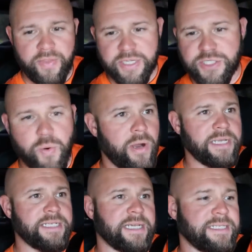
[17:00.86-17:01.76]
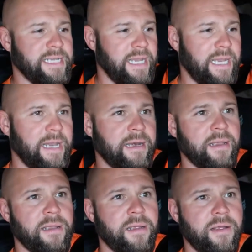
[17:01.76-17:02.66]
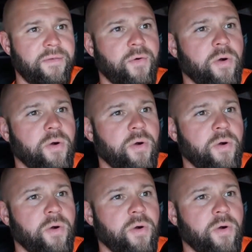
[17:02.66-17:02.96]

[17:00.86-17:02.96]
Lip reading: this 2016